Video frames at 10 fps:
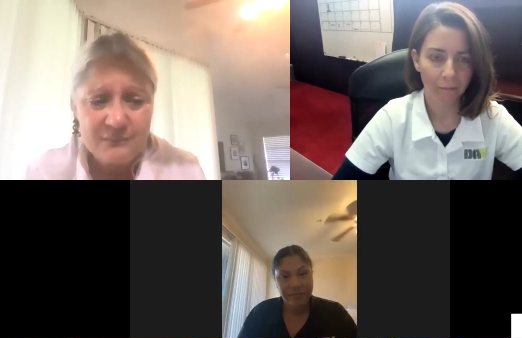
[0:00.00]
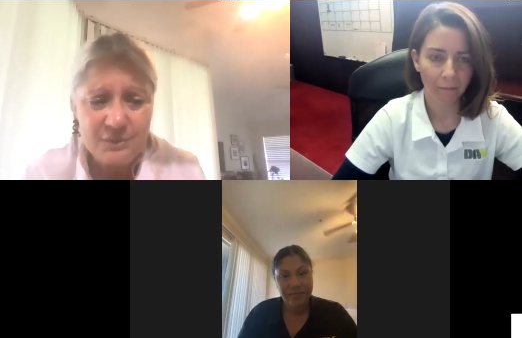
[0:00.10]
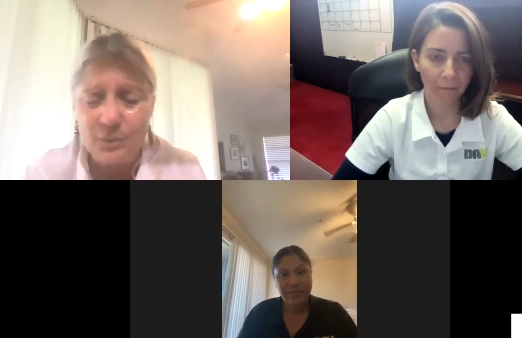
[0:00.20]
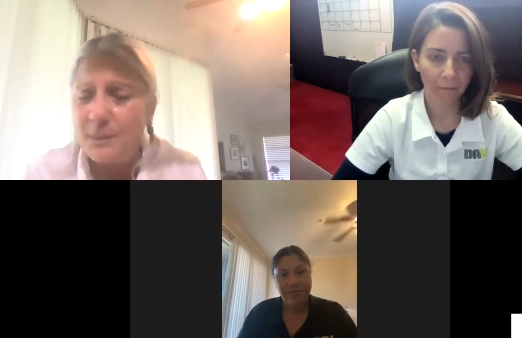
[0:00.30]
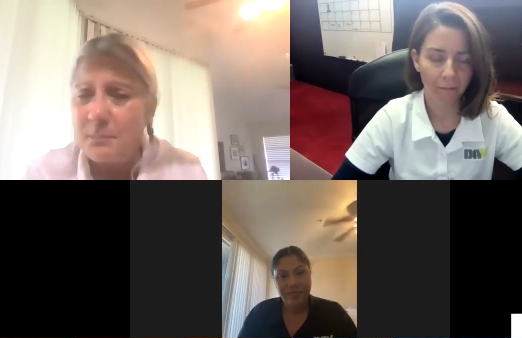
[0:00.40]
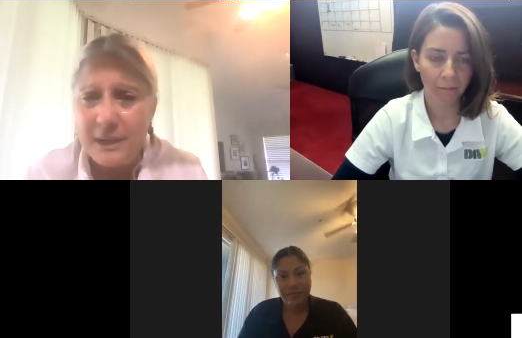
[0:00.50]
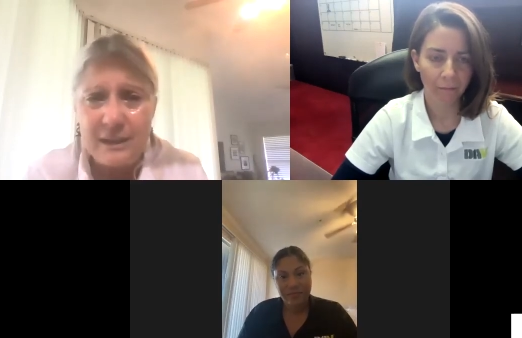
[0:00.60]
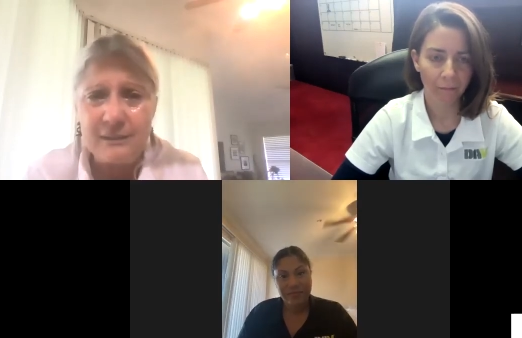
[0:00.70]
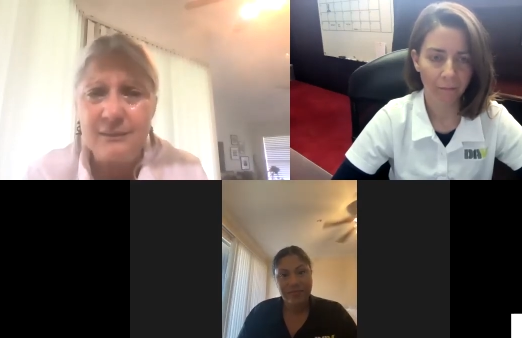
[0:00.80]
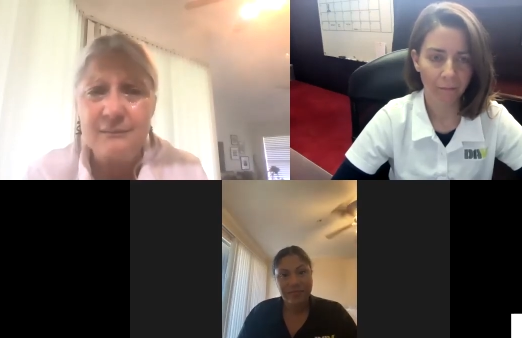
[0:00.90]
Speaker 1: to get
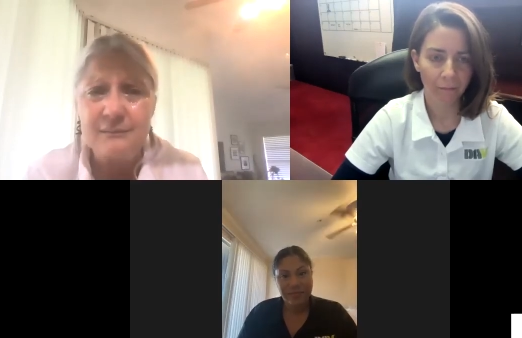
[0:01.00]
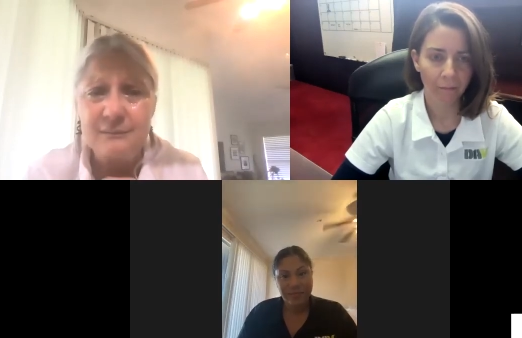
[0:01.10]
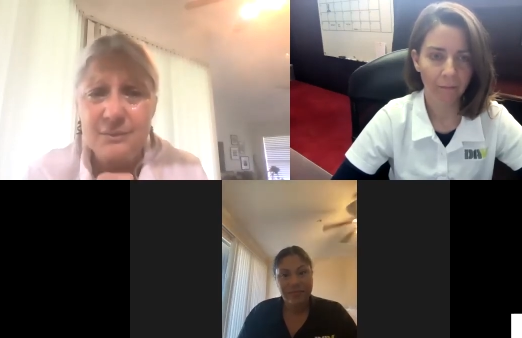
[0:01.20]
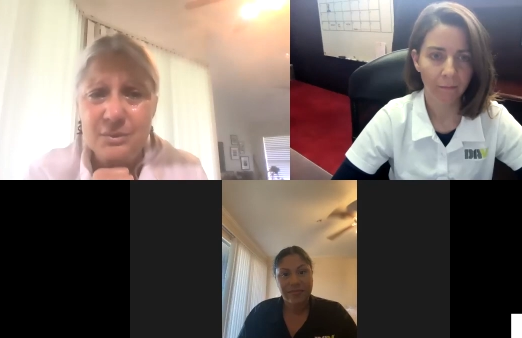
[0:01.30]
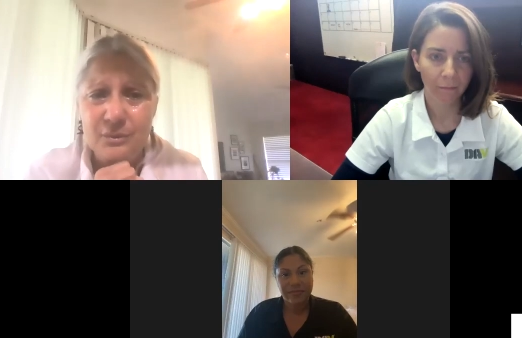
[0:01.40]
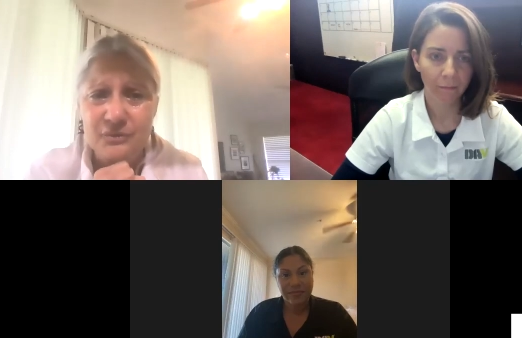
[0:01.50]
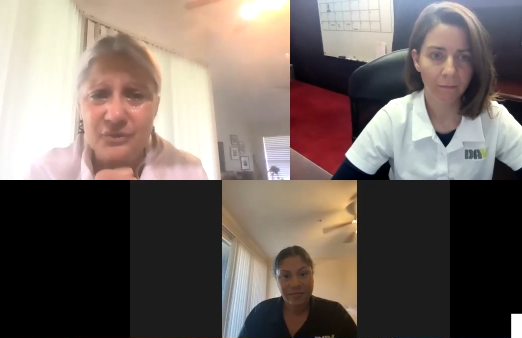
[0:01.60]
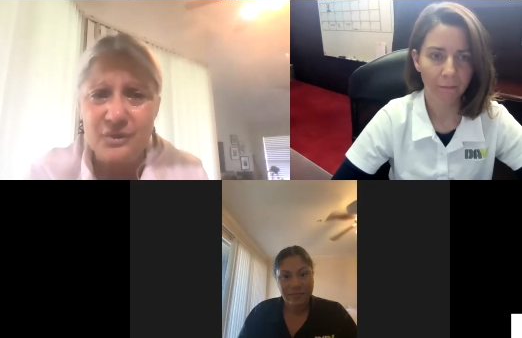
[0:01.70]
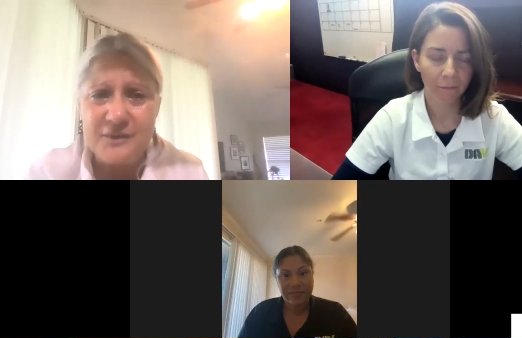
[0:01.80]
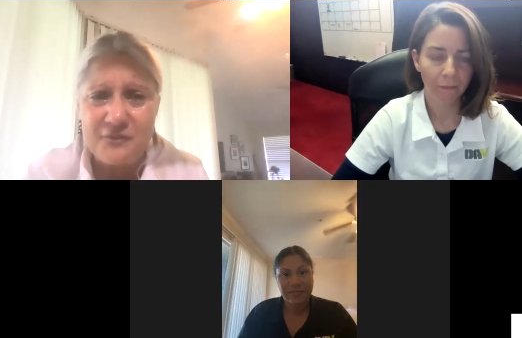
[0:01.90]
better, to get
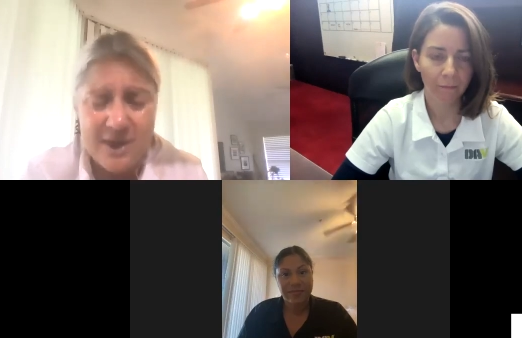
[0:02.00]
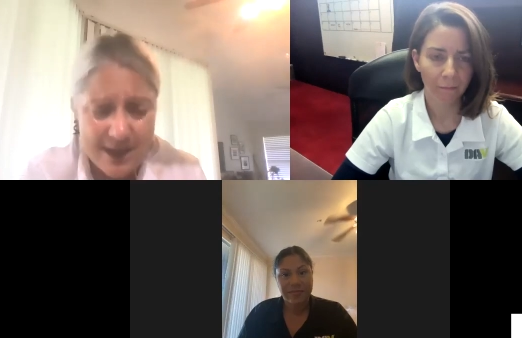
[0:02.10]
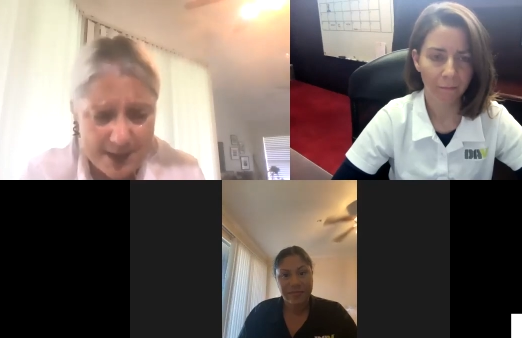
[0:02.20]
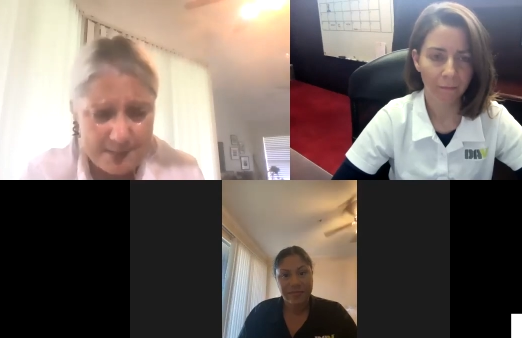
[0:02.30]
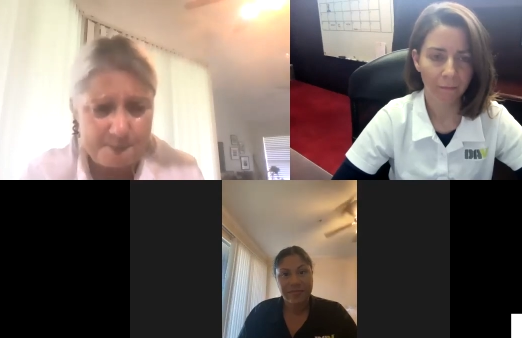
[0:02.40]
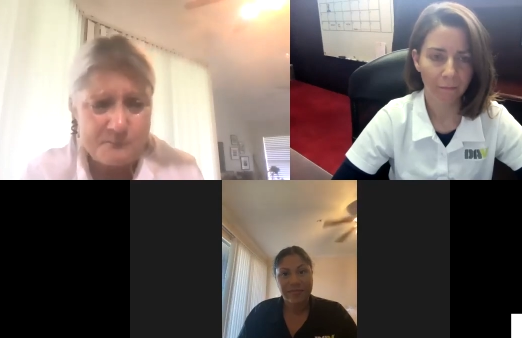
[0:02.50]
certified.